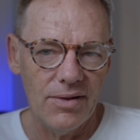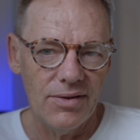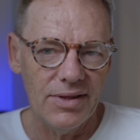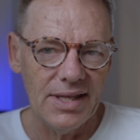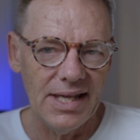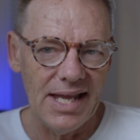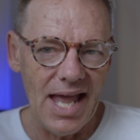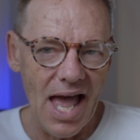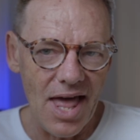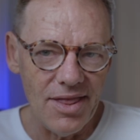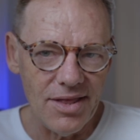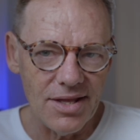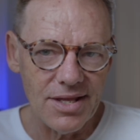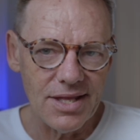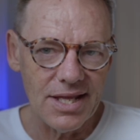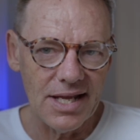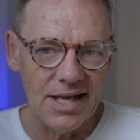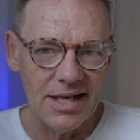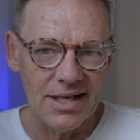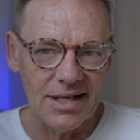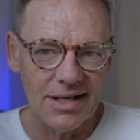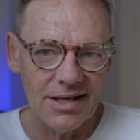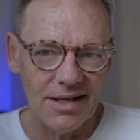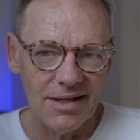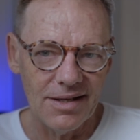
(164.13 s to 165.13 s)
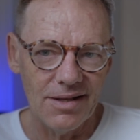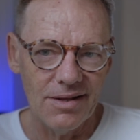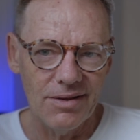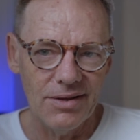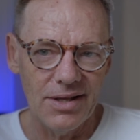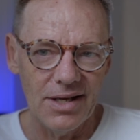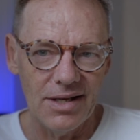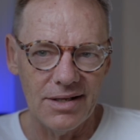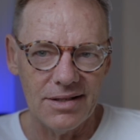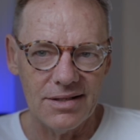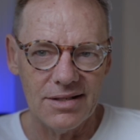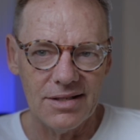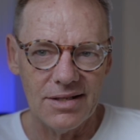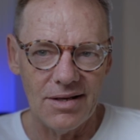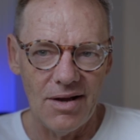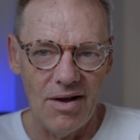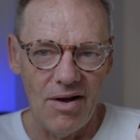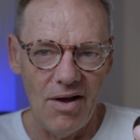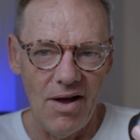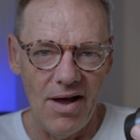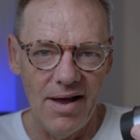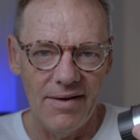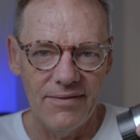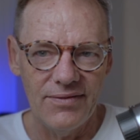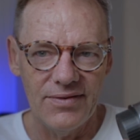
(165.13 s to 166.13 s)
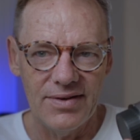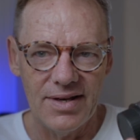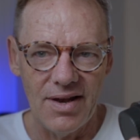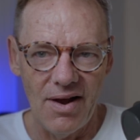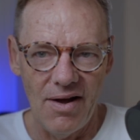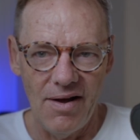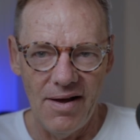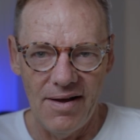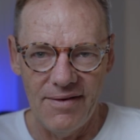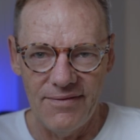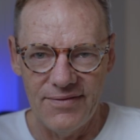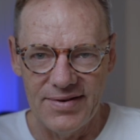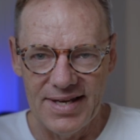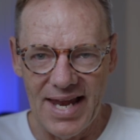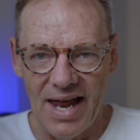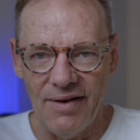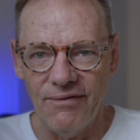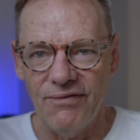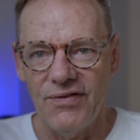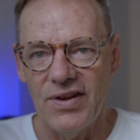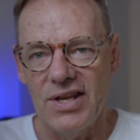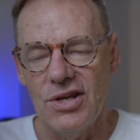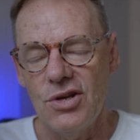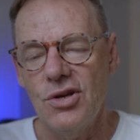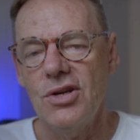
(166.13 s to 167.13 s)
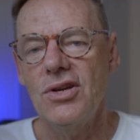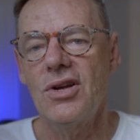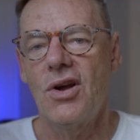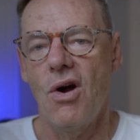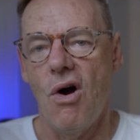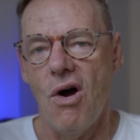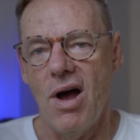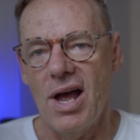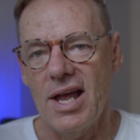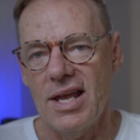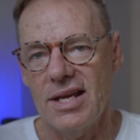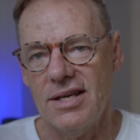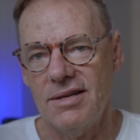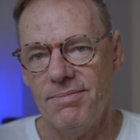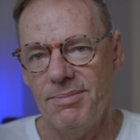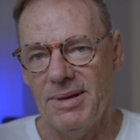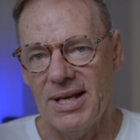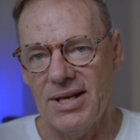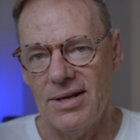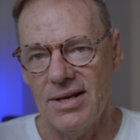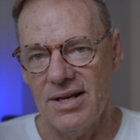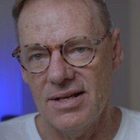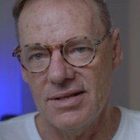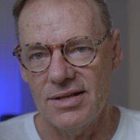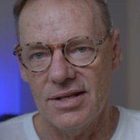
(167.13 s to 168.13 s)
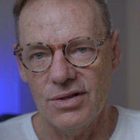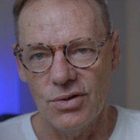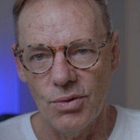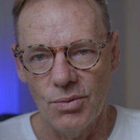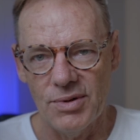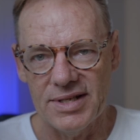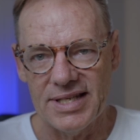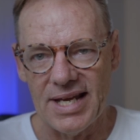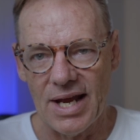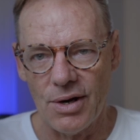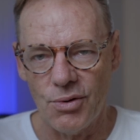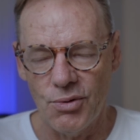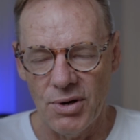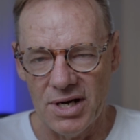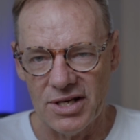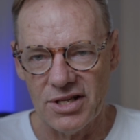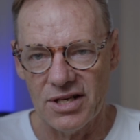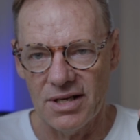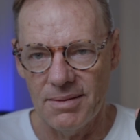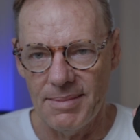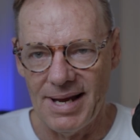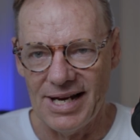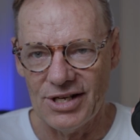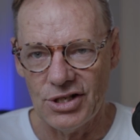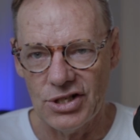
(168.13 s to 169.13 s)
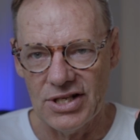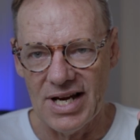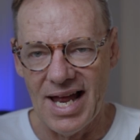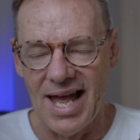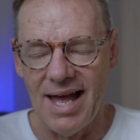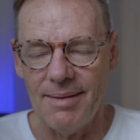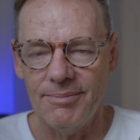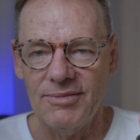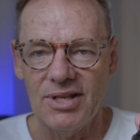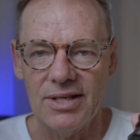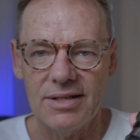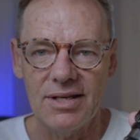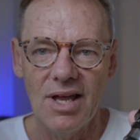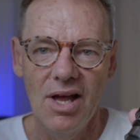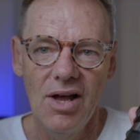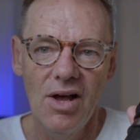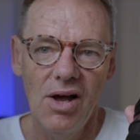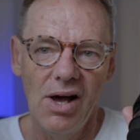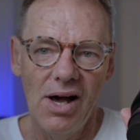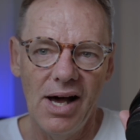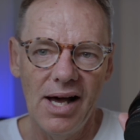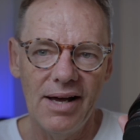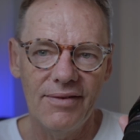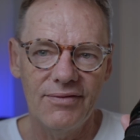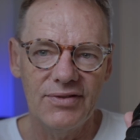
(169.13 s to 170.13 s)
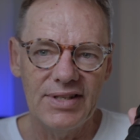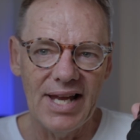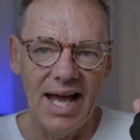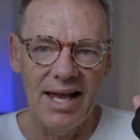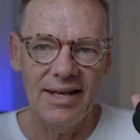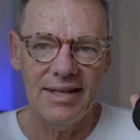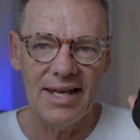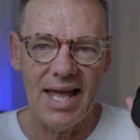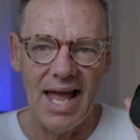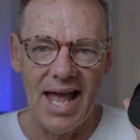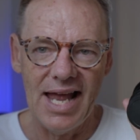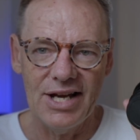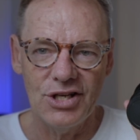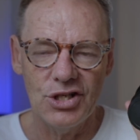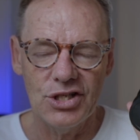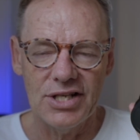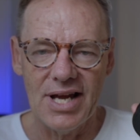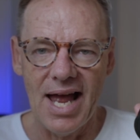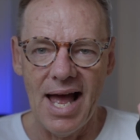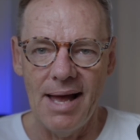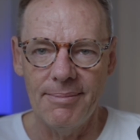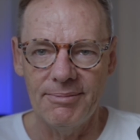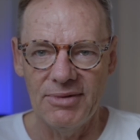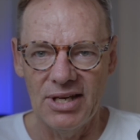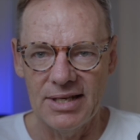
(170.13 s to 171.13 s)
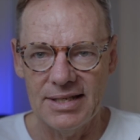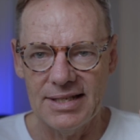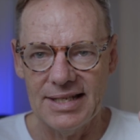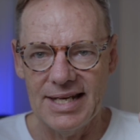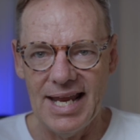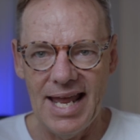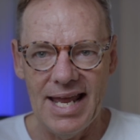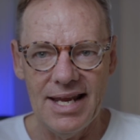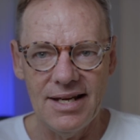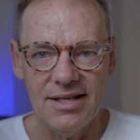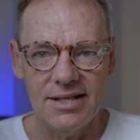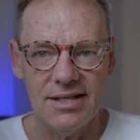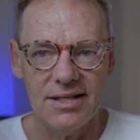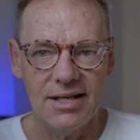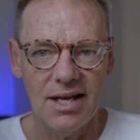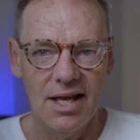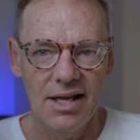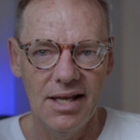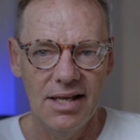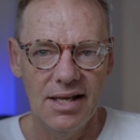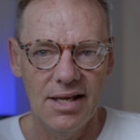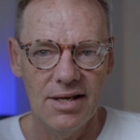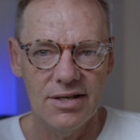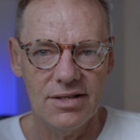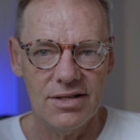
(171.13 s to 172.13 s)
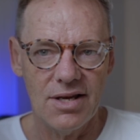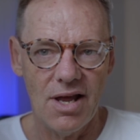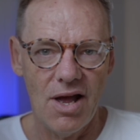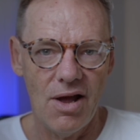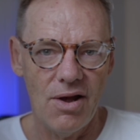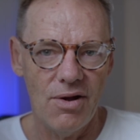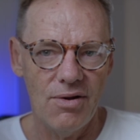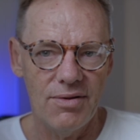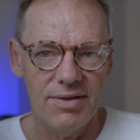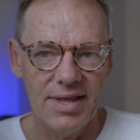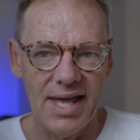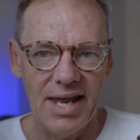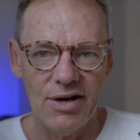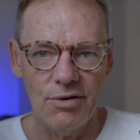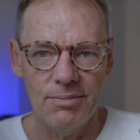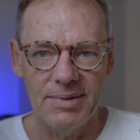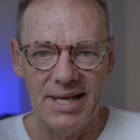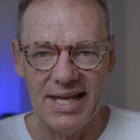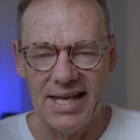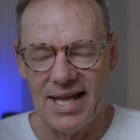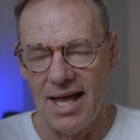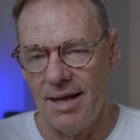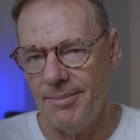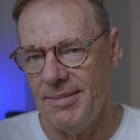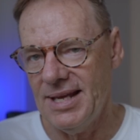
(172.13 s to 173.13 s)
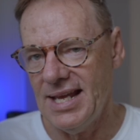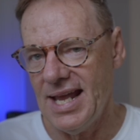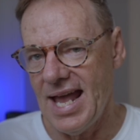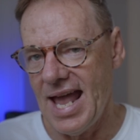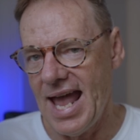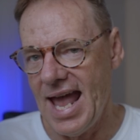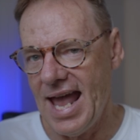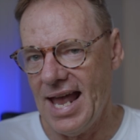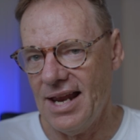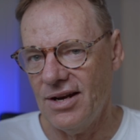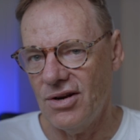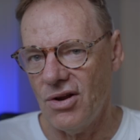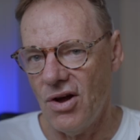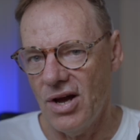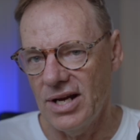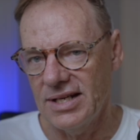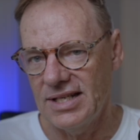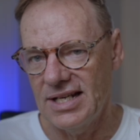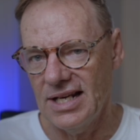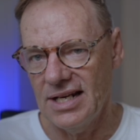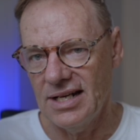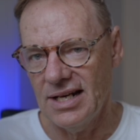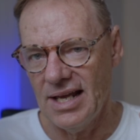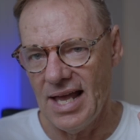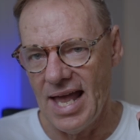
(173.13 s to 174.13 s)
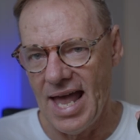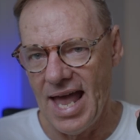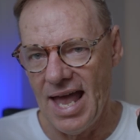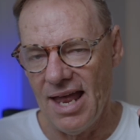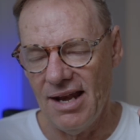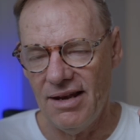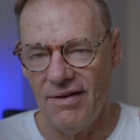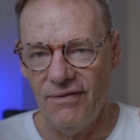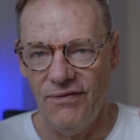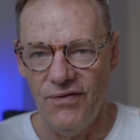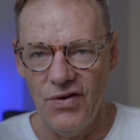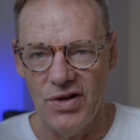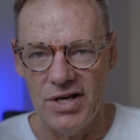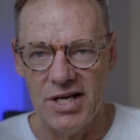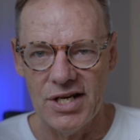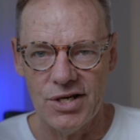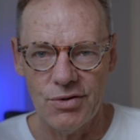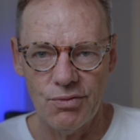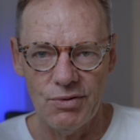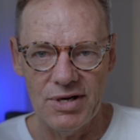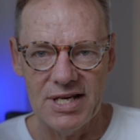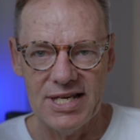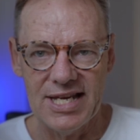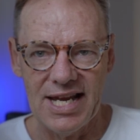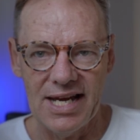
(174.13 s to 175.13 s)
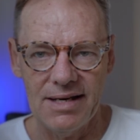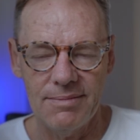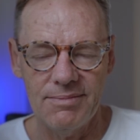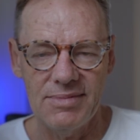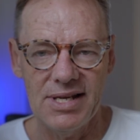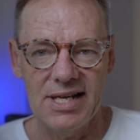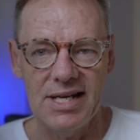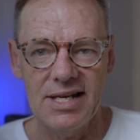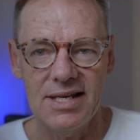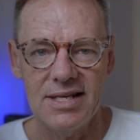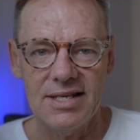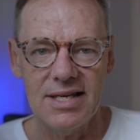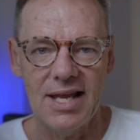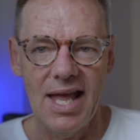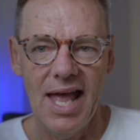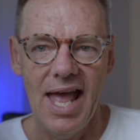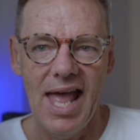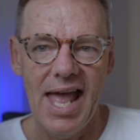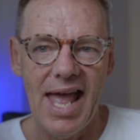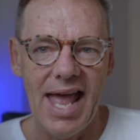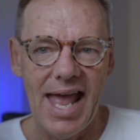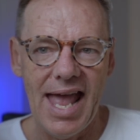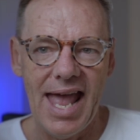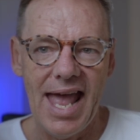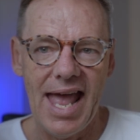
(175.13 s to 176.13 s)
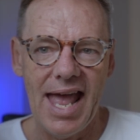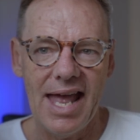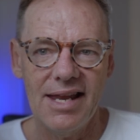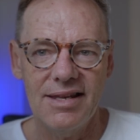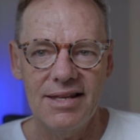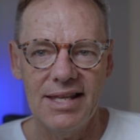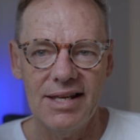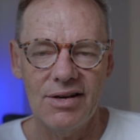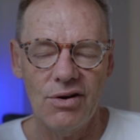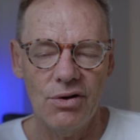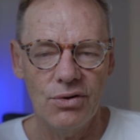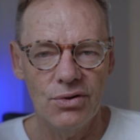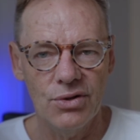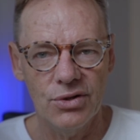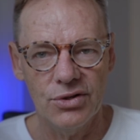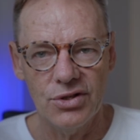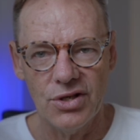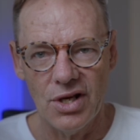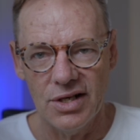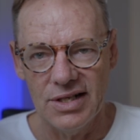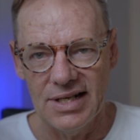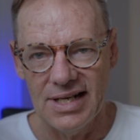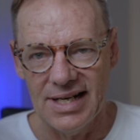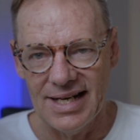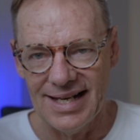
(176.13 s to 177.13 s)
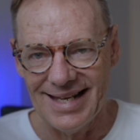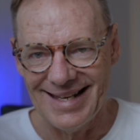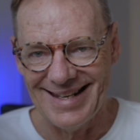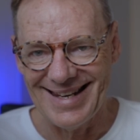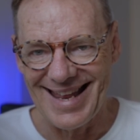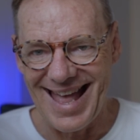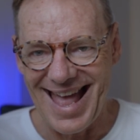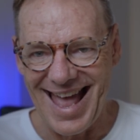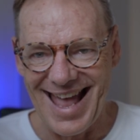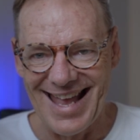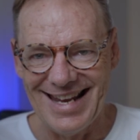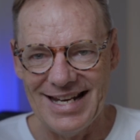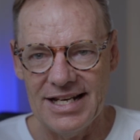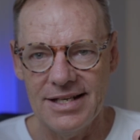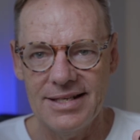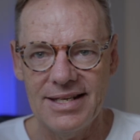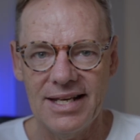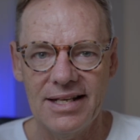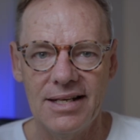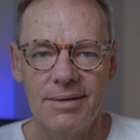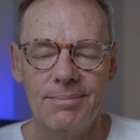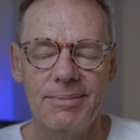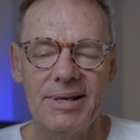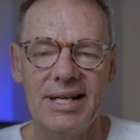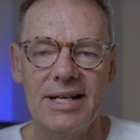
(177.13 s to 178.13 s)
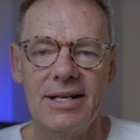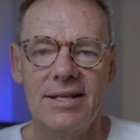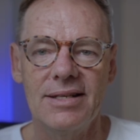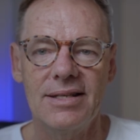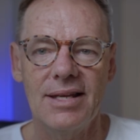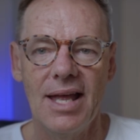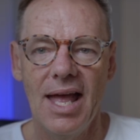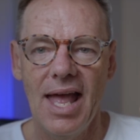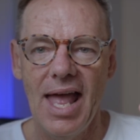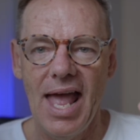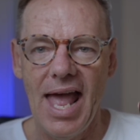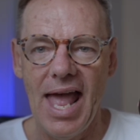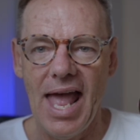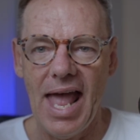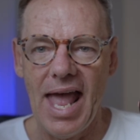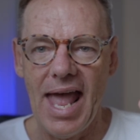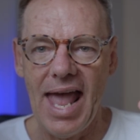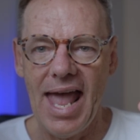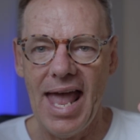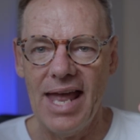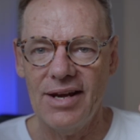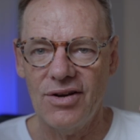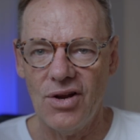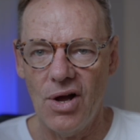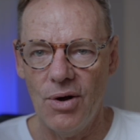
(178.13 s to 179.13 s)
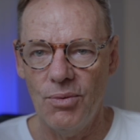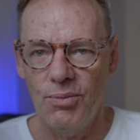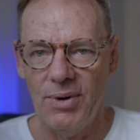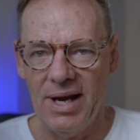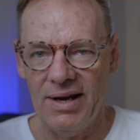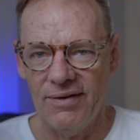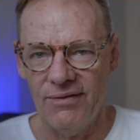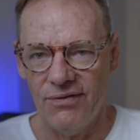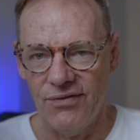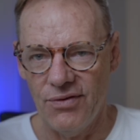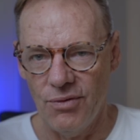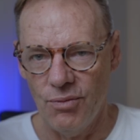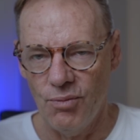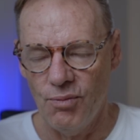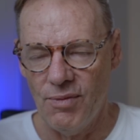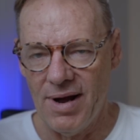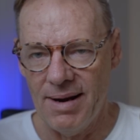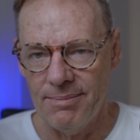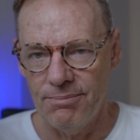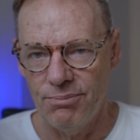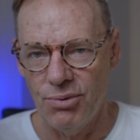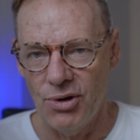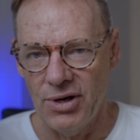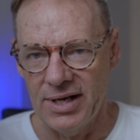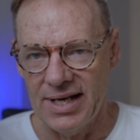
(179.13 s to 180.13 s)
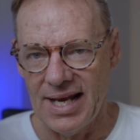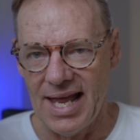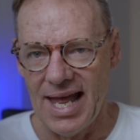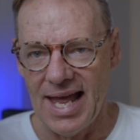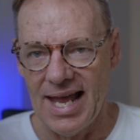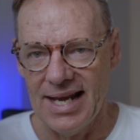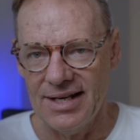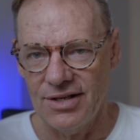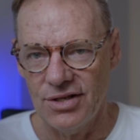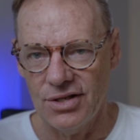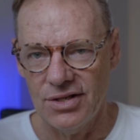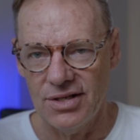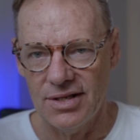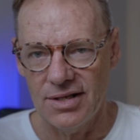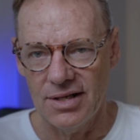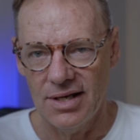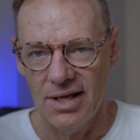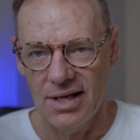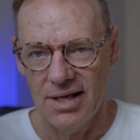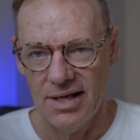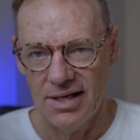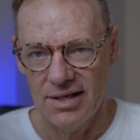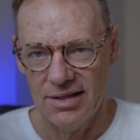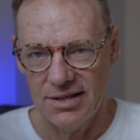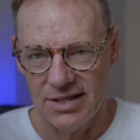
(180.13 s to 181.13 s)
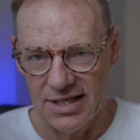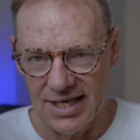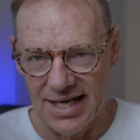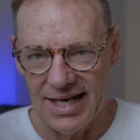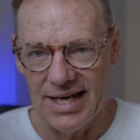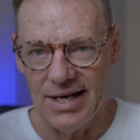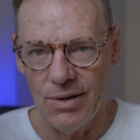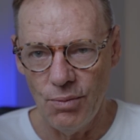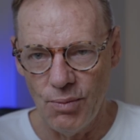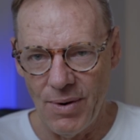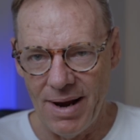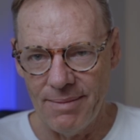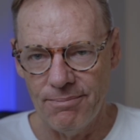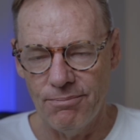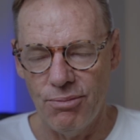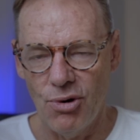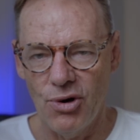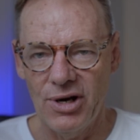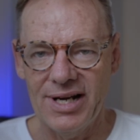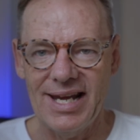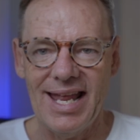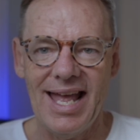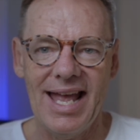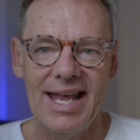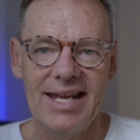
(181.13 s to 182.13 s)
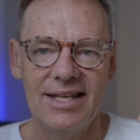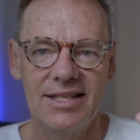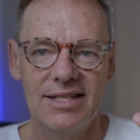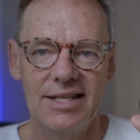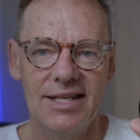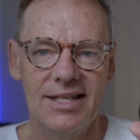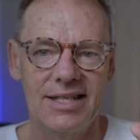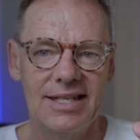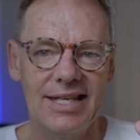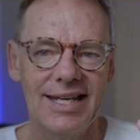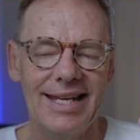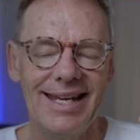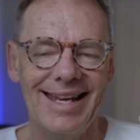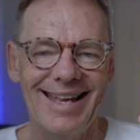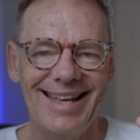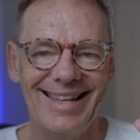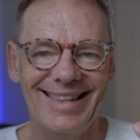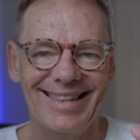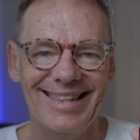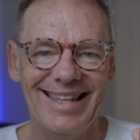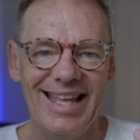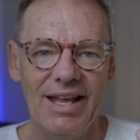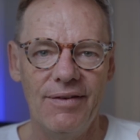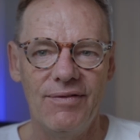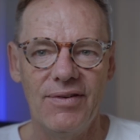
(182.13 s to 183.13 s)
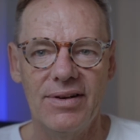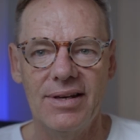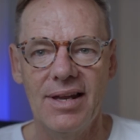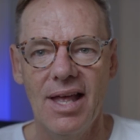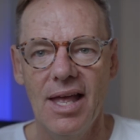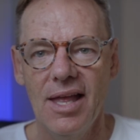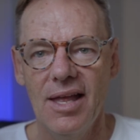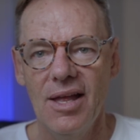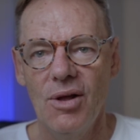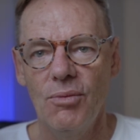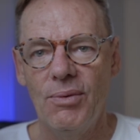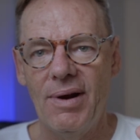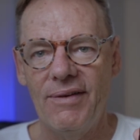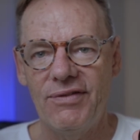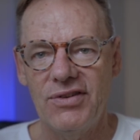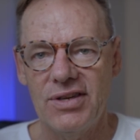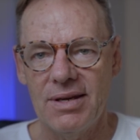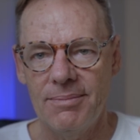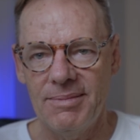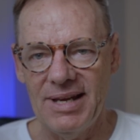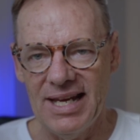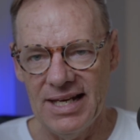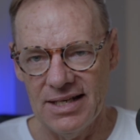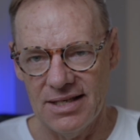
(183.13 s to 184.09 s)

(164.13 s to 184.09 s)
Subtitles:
the other thing that I've done for you guys, because there's always that question about sharpness, I've done a sharpness test. So that'll be coming, and I did it at 33 centimeters, and then I also did it at 80 centimeters, and I went from 1.8 to T11 with some